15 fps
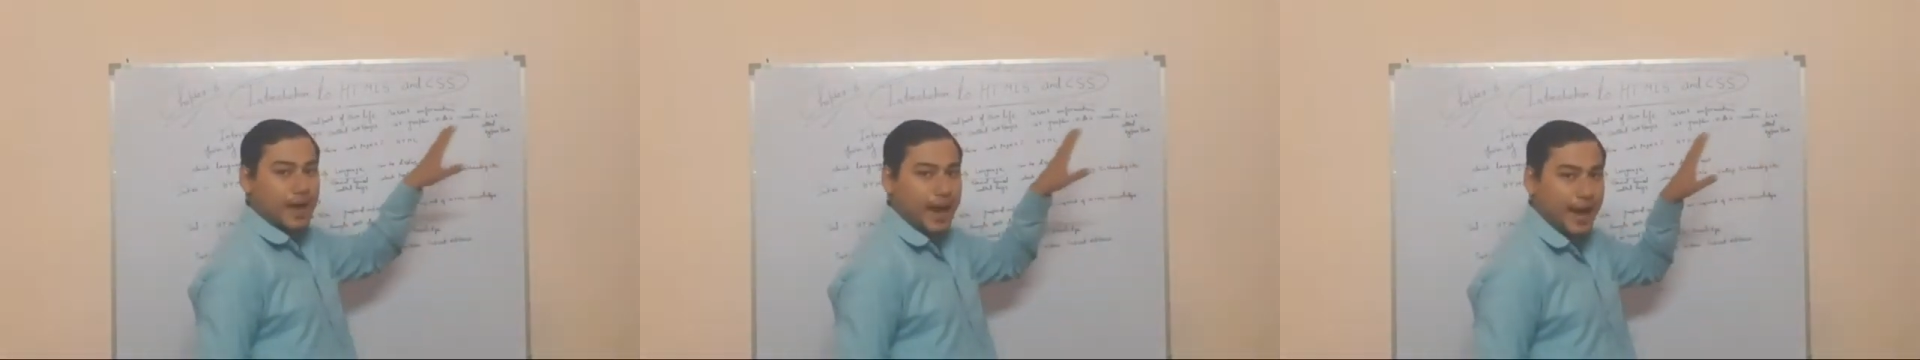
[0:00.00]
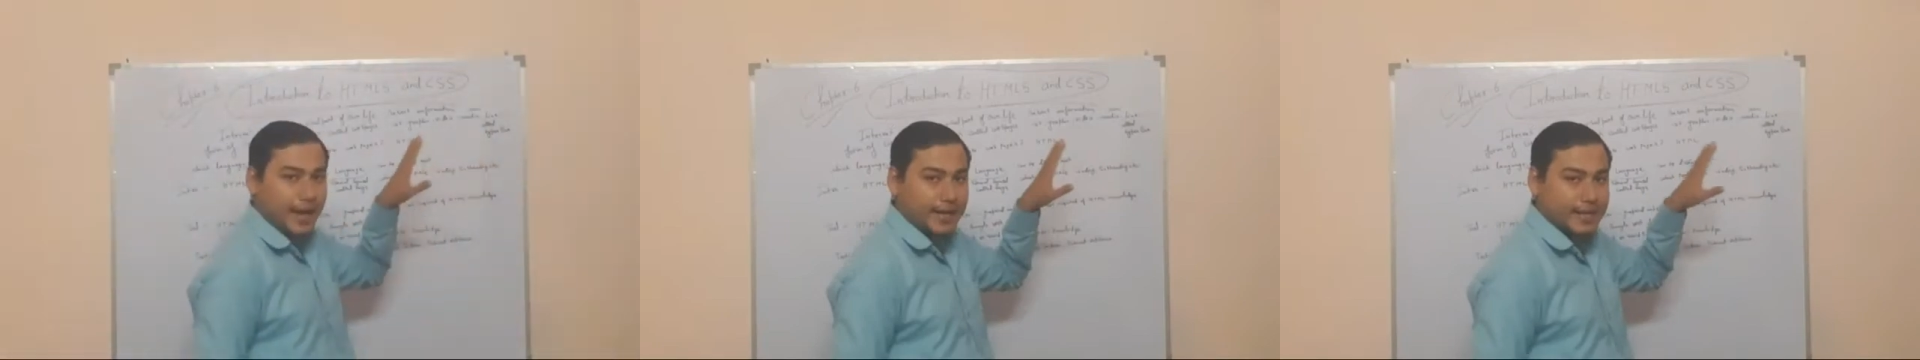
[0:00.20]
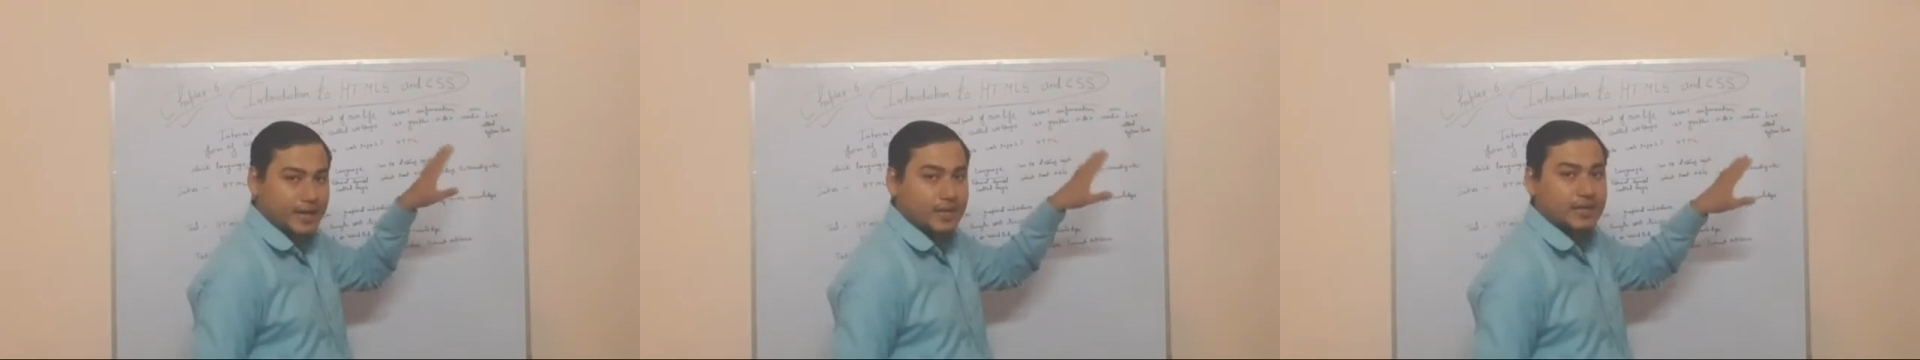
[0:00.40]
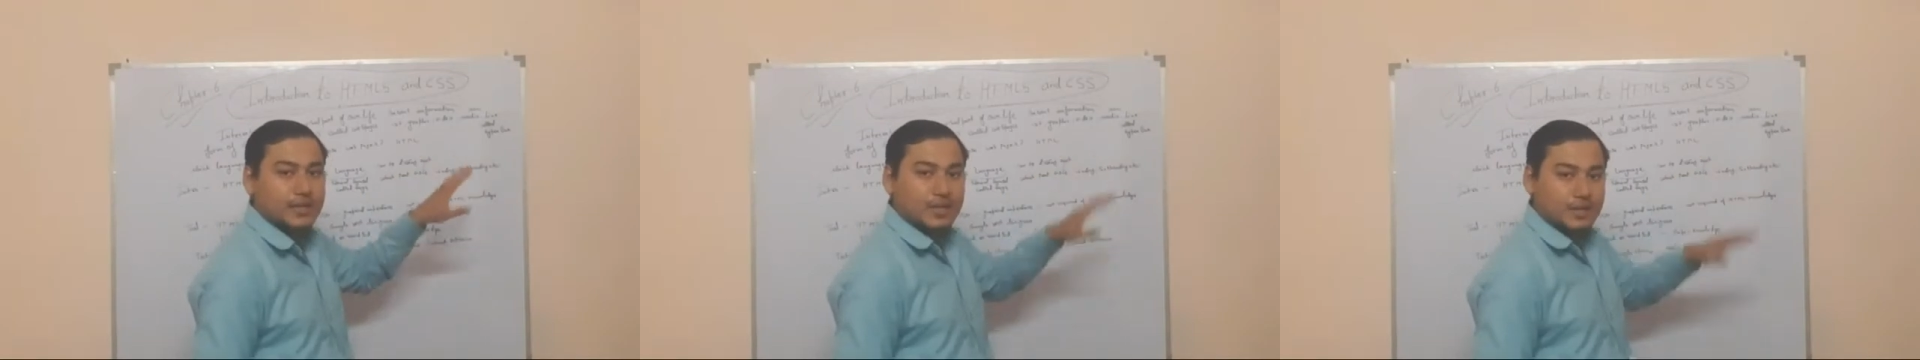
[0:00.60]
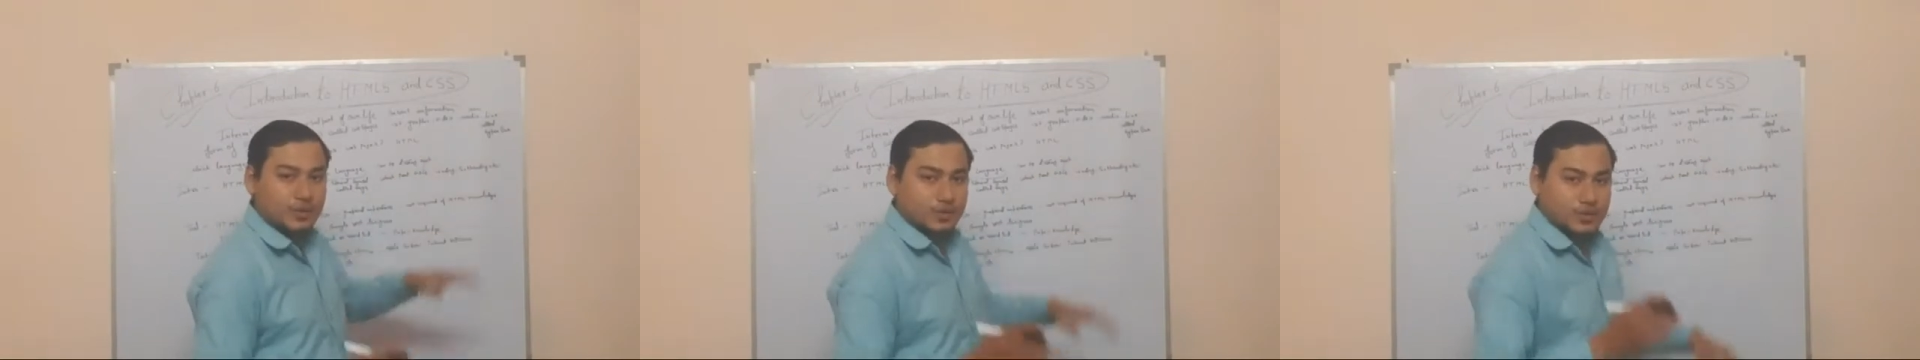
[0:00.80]
and
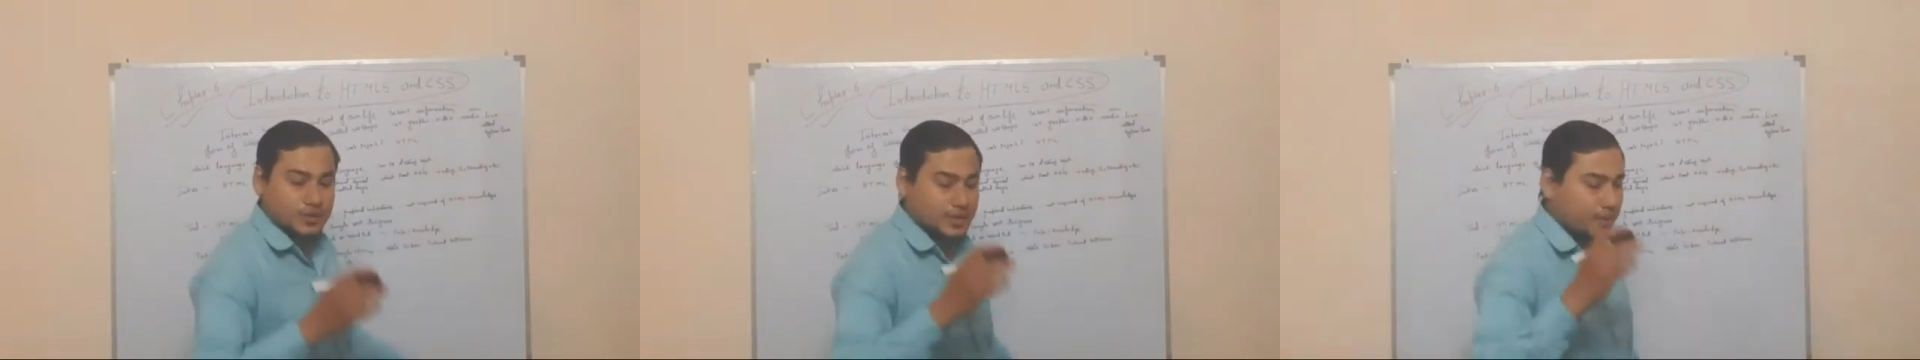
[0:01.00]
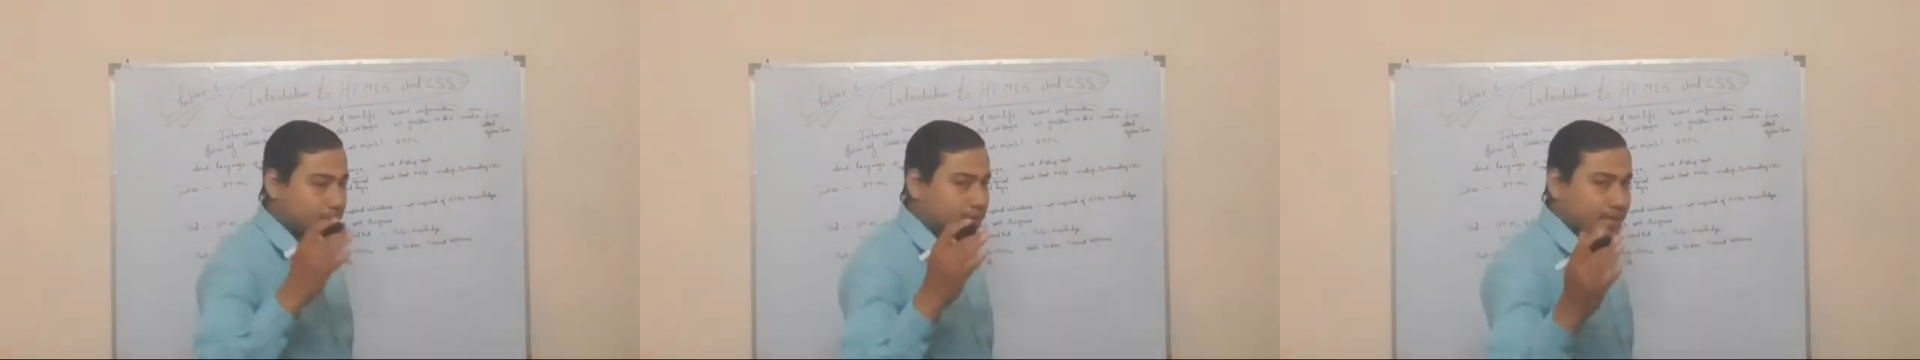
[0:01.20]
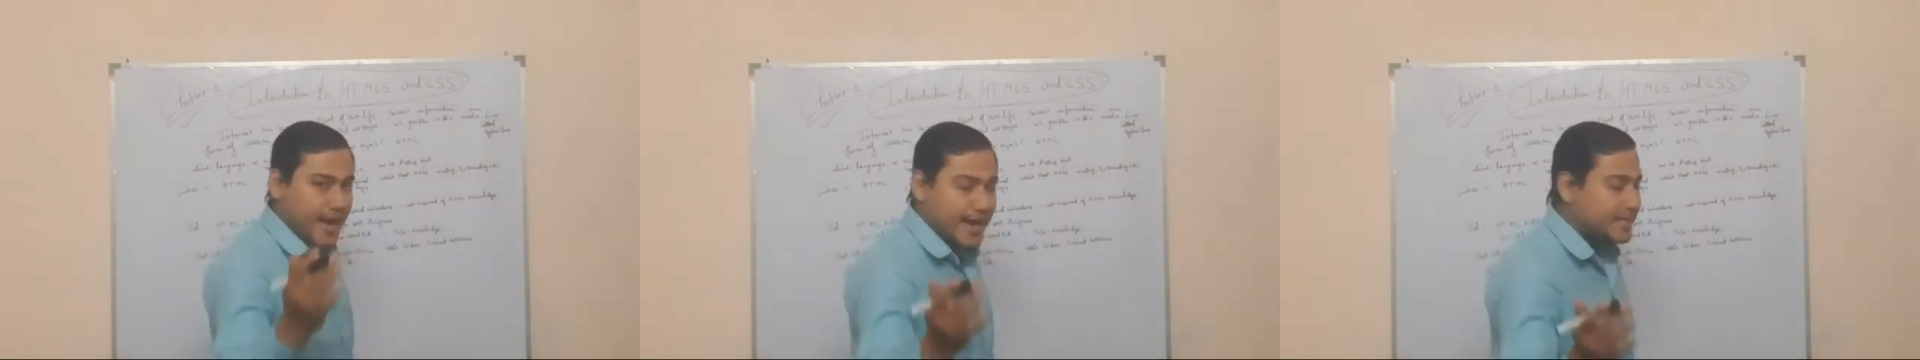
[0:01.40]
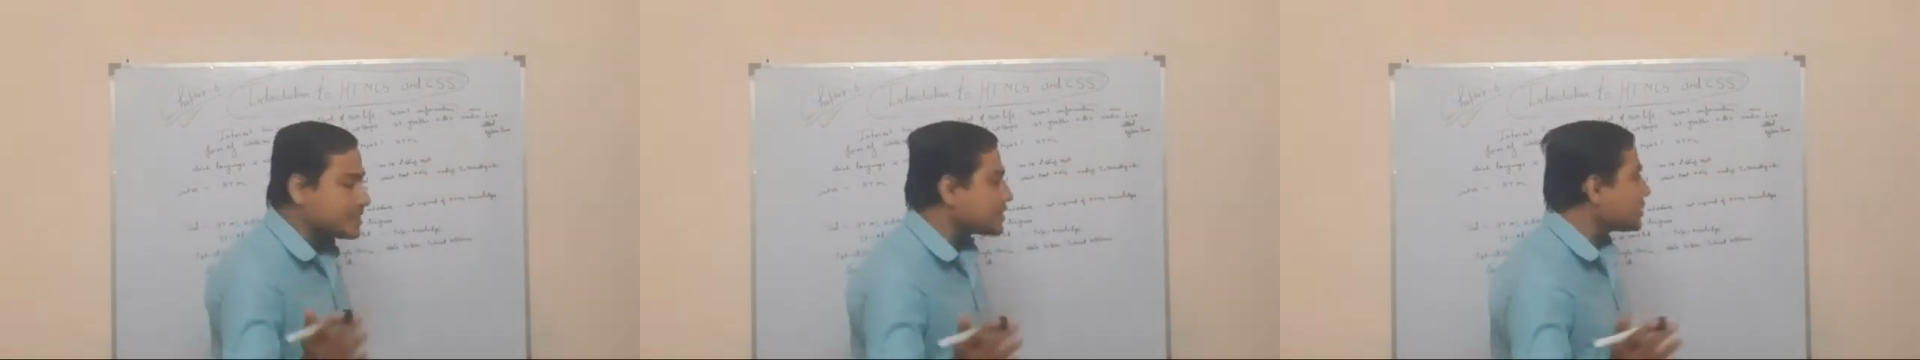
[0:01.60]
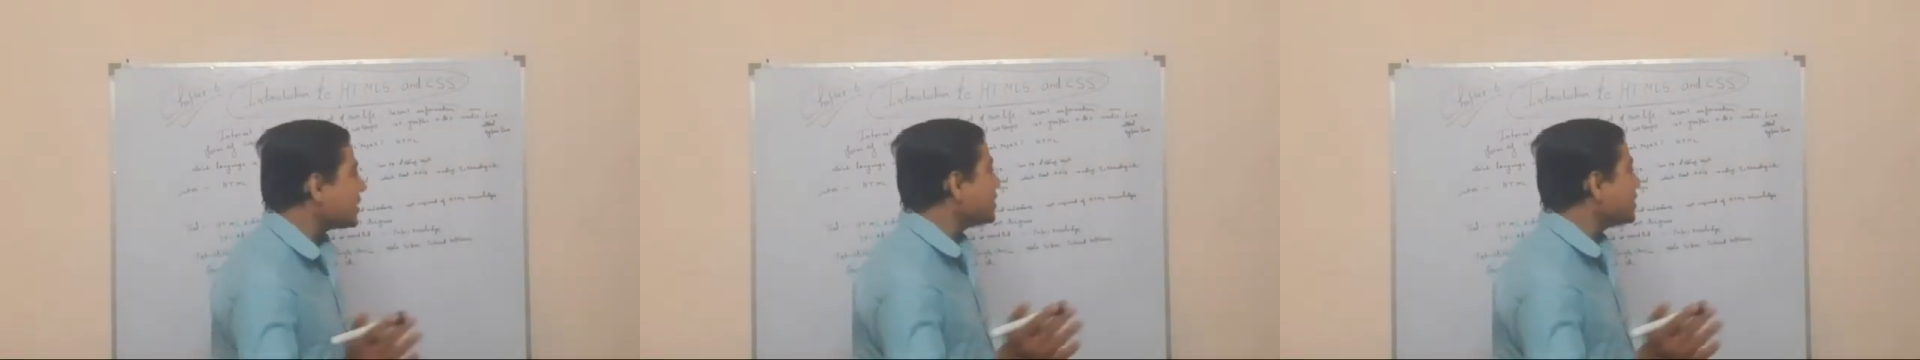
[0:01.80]
some text